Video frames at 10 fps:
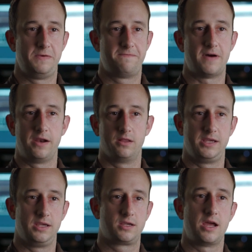We
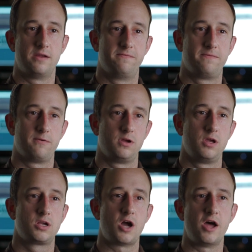finally kind of
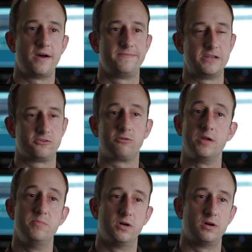got off that
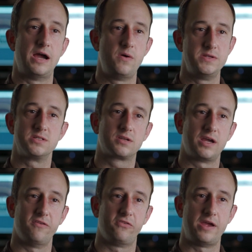treadmill. I always
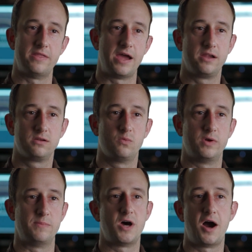kind of say that
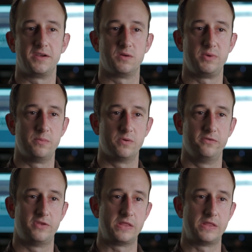when I'm talking to people,